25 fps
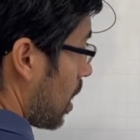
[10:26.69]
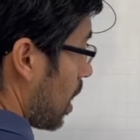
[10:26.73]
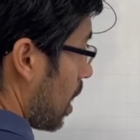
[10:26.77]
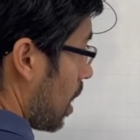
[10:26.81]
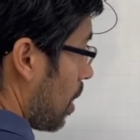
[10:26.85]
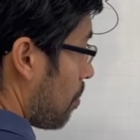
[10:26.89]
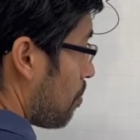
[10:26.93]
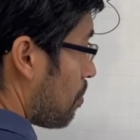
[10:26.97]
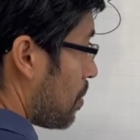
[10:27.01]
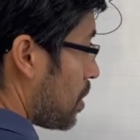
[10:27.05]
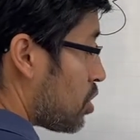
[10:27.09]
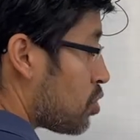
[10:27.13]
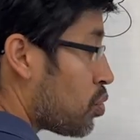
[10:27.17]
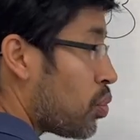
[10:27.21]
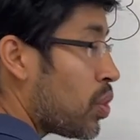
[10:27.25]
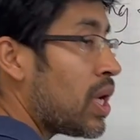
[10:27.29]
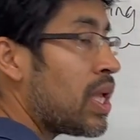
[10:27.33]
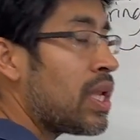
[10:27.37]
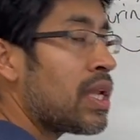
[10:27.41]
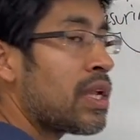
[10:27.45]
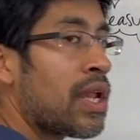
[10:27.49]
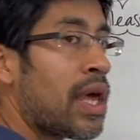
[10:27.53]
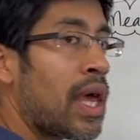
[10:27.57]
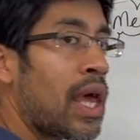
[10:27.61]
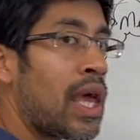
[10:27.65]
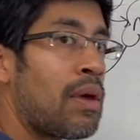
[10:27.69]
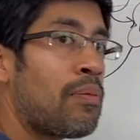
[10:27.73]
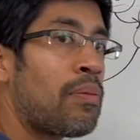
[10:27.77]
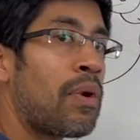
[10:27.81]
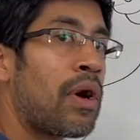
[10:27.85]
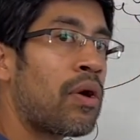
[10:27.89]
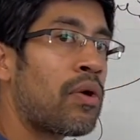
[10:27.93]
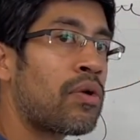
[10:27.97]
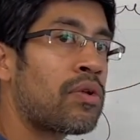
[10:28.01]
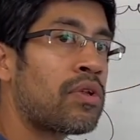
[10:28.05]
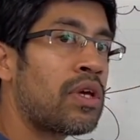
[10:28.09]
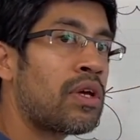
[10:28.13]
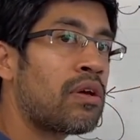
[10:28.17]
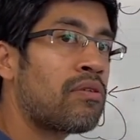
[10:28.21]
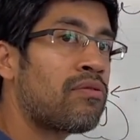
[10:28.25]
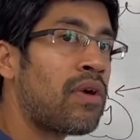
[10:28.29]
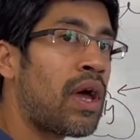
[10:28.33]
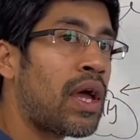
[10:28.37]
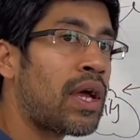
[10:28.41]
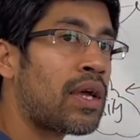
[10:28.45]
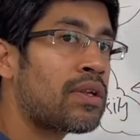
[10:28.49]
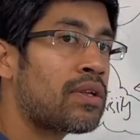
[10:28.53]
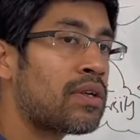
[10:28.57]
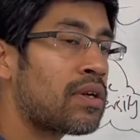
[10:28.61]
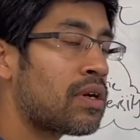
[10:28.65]
between an abiotic
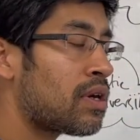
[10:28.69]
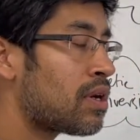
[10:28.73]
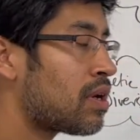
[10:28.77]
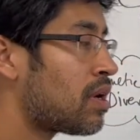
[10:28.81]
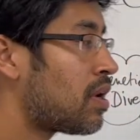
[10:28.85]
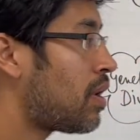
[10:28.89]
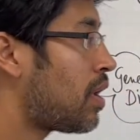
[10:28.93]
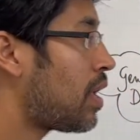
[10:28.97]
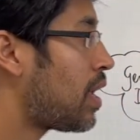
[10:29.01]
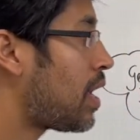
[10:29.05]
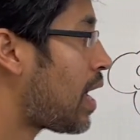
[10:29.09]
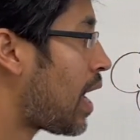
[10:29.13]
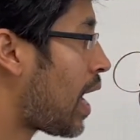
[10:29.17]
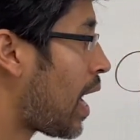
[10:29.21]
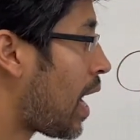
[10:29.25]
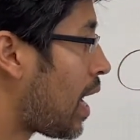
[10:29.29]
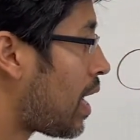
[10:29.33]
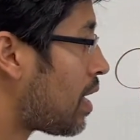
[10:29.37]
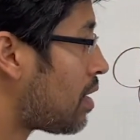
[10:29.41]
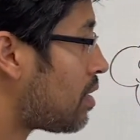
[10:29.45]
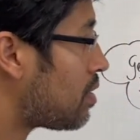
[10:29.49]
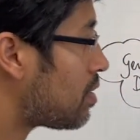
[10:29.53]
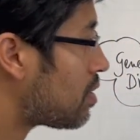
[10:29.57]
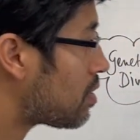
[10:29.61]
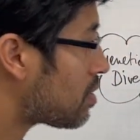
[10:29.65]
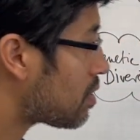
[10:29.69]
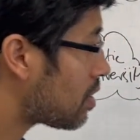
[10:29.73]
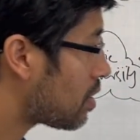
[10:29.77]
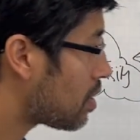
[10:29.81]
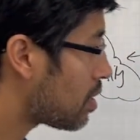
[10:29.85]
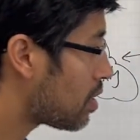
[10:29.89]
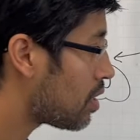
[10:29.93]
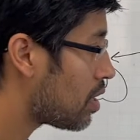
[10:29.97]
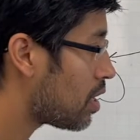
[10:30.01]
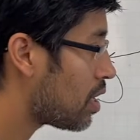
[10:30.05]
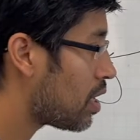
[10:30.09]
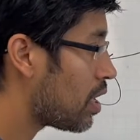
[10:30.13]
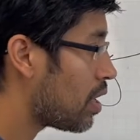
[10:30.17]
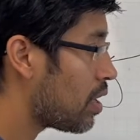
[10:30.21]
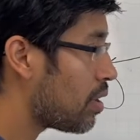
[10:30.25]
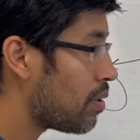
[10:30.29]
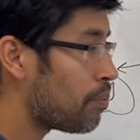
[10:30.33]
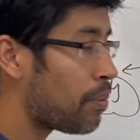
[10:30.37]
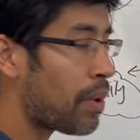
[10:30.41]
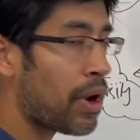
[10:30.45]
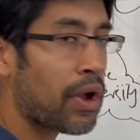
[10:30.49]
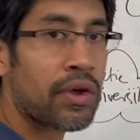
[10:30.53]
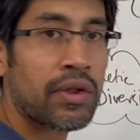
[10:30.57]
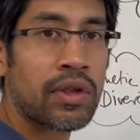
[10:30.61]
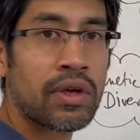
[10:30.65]
factor and
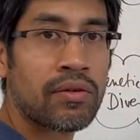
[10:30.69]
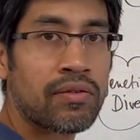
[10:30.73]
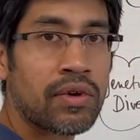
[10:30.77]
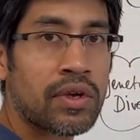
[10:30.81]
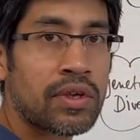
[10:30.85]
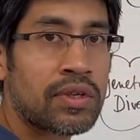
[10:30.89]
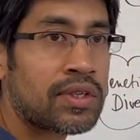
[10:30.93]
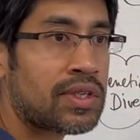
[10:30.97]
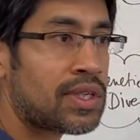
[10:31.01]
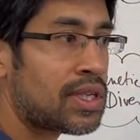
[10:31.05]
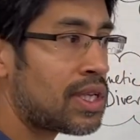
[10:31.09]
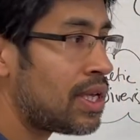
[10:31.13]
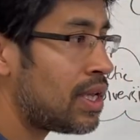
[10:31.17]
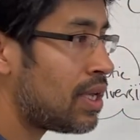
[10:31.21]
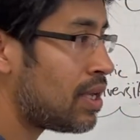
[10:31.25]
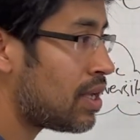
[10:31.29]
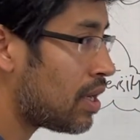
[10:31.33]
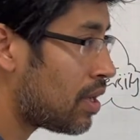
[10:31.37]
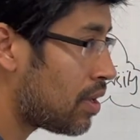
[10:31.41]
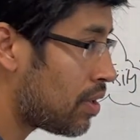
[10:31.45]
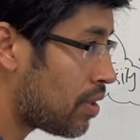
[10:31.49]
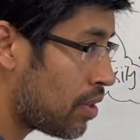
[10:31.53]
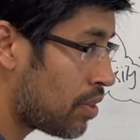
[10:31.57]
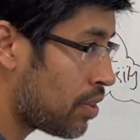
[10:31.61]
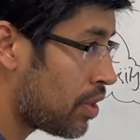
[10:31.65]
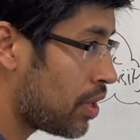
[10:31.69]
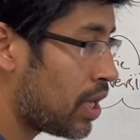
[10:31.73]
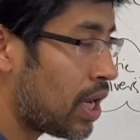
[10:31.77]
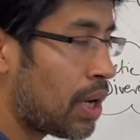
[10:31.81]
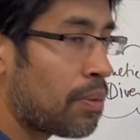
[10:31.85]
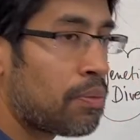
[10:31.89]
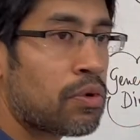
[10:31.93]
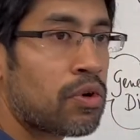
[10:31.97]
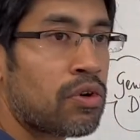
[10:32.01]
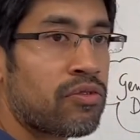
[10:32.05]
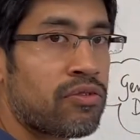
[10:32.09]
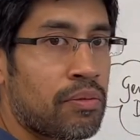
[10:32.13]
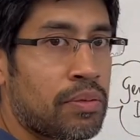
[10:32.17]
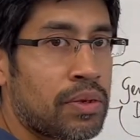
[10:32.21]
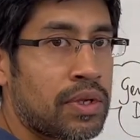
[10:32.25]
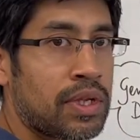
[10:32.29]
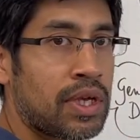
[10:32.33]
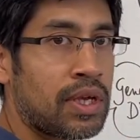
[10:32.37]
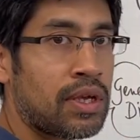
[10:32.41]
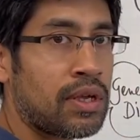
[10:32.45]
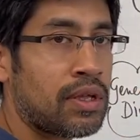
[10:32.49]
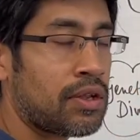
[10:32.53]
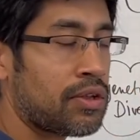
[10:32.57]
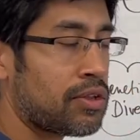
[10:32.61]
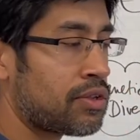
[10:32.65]
biodiversity, the number of a
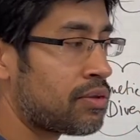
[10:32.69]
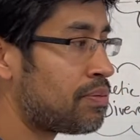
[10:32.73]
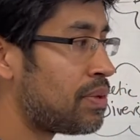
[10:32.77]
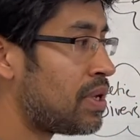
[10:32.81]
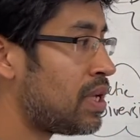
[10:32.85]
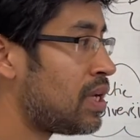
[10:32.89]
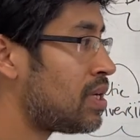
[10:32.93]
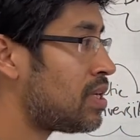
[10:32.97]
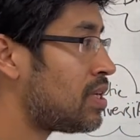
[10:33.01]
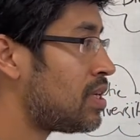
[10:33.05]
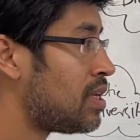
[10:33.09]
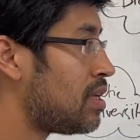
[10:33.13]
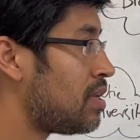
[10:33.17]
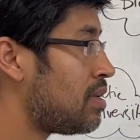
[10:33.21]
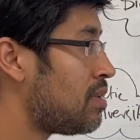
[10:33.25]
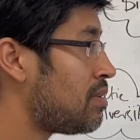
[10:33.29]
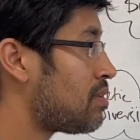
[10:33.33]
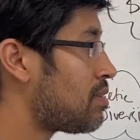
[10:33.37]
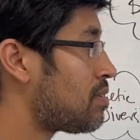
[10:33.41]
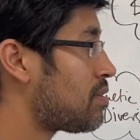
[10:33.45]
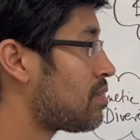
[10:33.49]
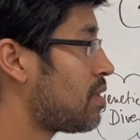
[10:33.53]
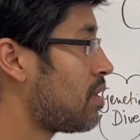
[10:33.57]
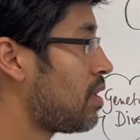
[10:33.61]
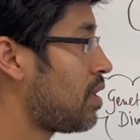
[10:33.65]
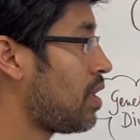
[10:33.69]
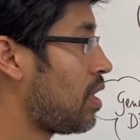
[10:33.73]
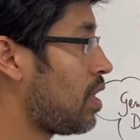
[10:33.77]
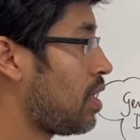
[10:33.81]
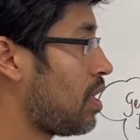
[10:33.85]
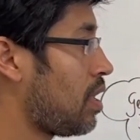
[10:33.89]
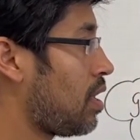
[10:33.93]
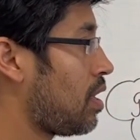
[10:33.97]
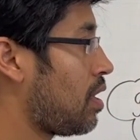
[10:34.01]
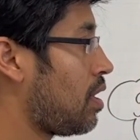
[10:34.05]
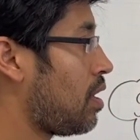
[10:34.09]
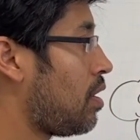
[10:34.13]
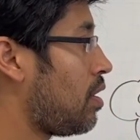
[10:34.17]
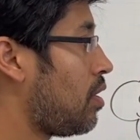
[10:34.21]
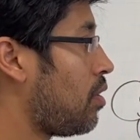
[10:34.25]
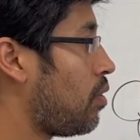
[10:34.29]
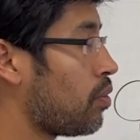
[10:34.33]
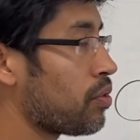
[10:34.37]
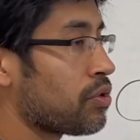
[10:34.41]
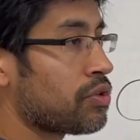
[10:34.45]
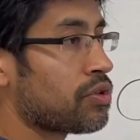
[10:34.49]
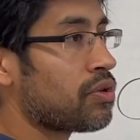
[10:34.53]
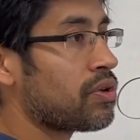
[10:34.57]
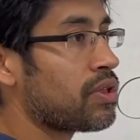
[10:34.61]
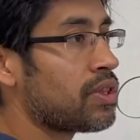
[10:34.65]
particular species,
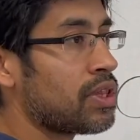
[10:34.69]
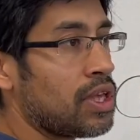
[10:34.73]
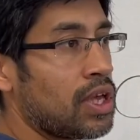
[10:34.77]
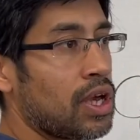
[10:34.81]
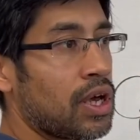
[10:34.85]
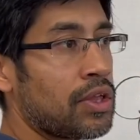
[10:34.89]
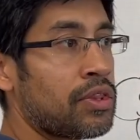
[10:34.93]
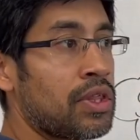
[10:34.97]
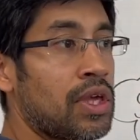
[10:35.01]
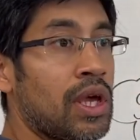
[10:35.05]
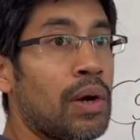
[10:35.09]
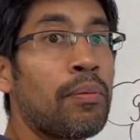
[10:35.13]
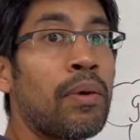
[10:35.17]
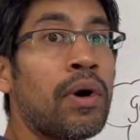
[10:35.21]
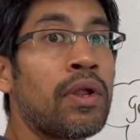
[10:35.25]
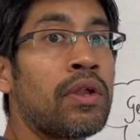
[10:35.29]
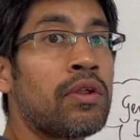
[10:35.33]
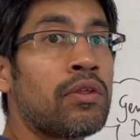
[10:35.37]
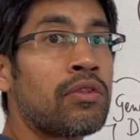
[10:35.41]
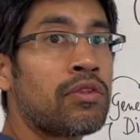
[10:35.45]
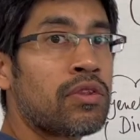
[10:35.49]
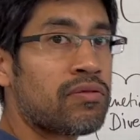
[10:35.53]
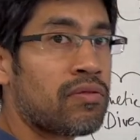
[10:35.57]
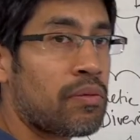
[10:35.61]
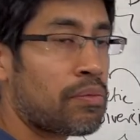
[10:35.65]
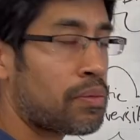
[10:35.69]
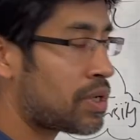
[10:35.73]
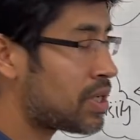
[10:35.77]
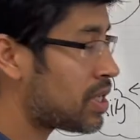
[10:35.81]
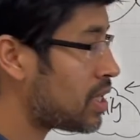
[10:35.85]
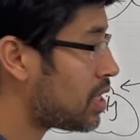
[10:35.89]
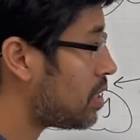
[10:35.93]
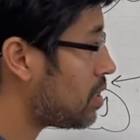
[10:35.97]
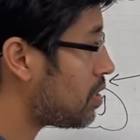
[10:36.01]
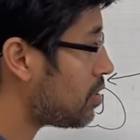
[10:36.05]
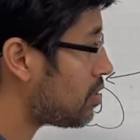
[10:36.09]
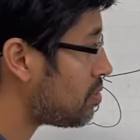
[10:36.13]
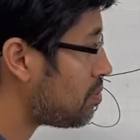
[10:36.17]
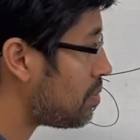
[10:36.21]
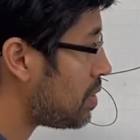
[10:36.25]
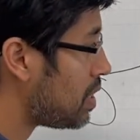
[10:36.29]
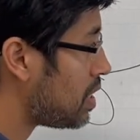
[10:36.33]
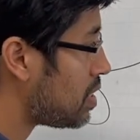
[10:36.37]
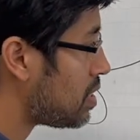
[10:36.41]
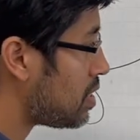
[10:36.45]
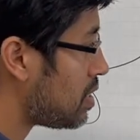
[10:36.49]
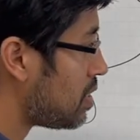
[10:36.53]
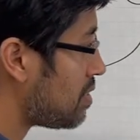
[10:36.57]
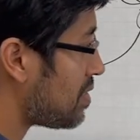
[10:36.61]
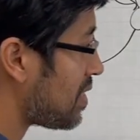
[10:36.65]
the abundance of a particular
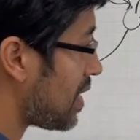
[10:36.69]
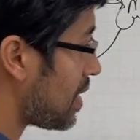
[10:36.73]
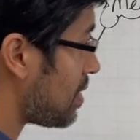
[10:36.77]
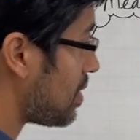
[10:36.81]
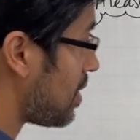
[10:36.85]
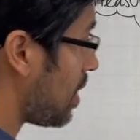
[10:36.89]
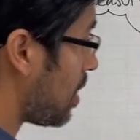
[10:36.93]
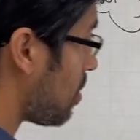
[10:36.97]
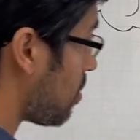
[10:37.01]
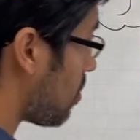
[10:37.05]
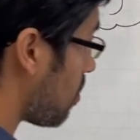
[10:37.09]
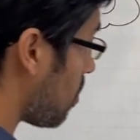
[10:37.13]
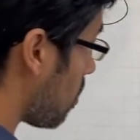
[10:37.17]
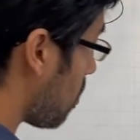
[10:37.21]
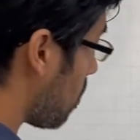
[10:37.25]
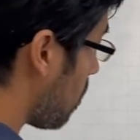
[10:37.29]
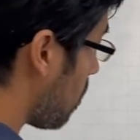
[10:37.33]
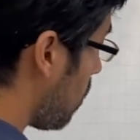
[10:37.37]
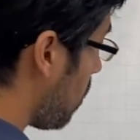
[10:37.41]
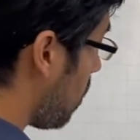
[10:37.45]
species, etc.